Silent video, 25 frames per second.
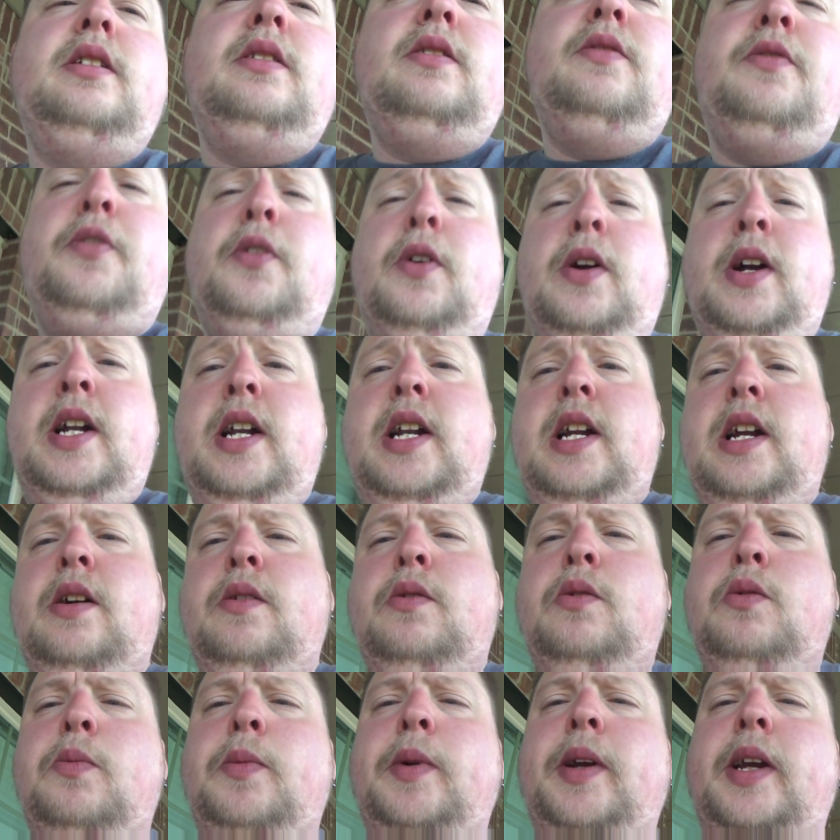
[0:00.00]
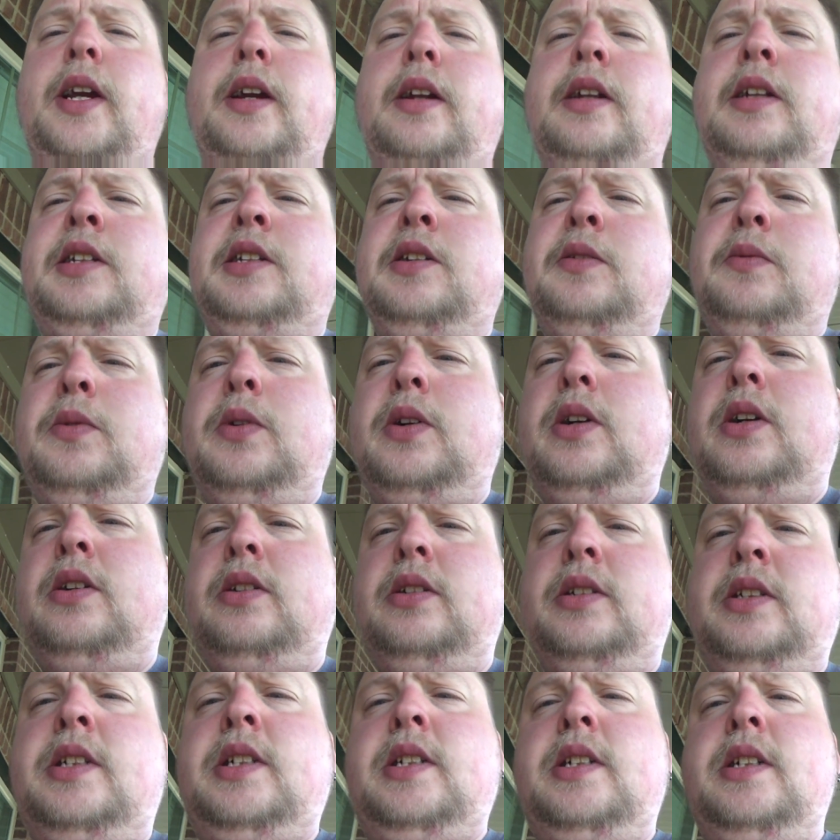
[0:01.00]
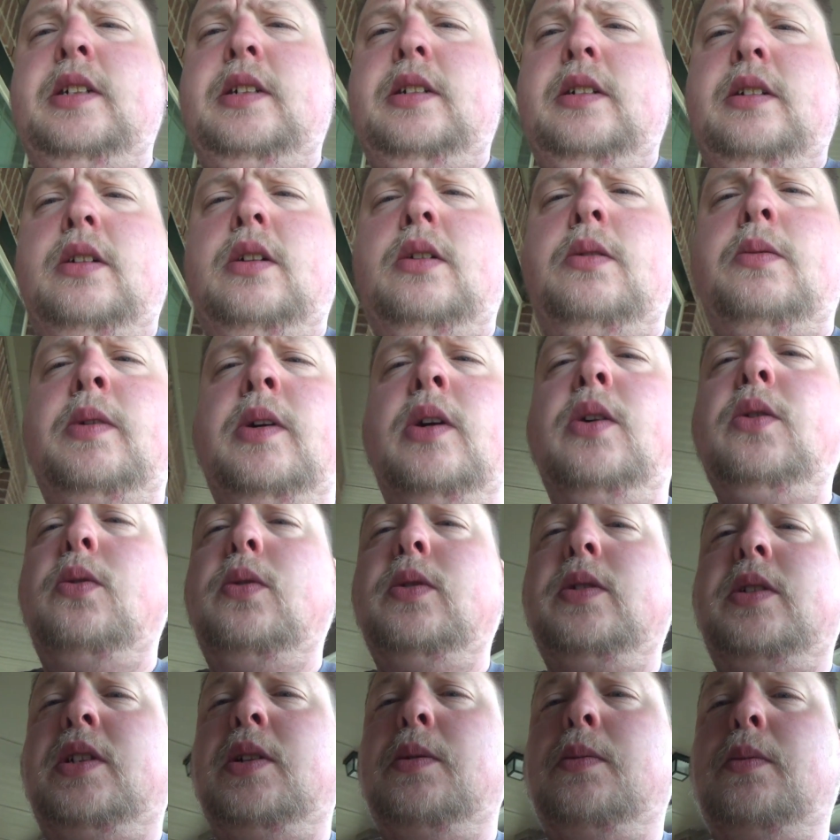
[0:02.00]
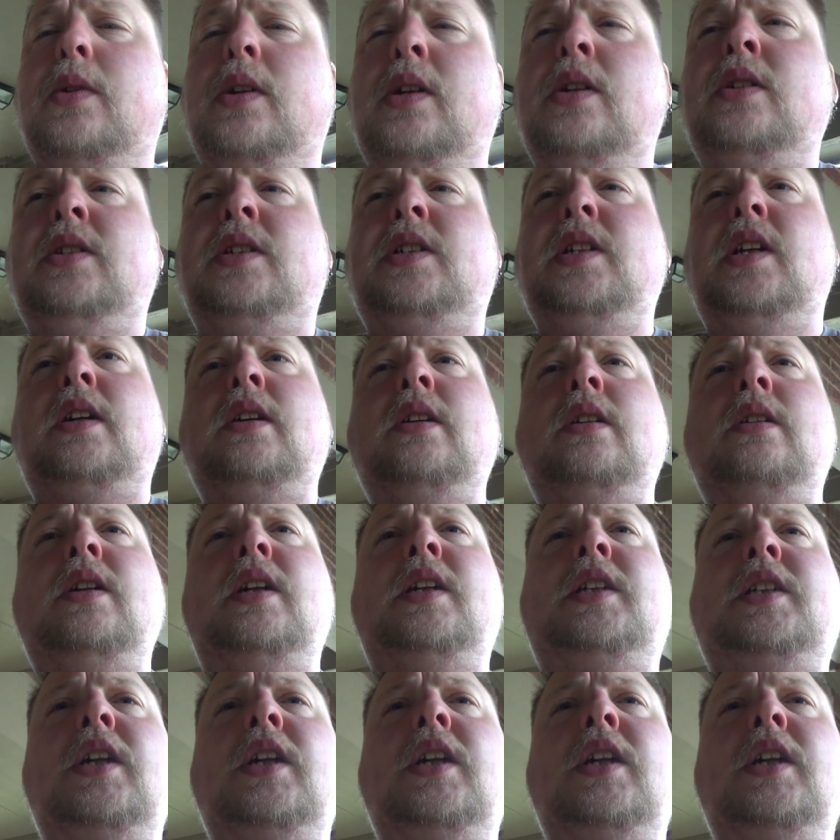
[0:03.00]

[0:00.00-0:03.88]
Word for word: for right now, when we get somewhere else, or we're going somewhere else, I'll let